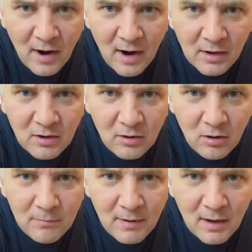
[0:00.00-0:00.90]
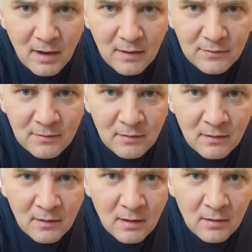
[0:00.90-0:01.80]
are called, but
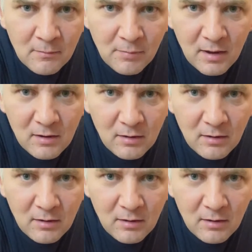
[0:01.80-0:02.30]
play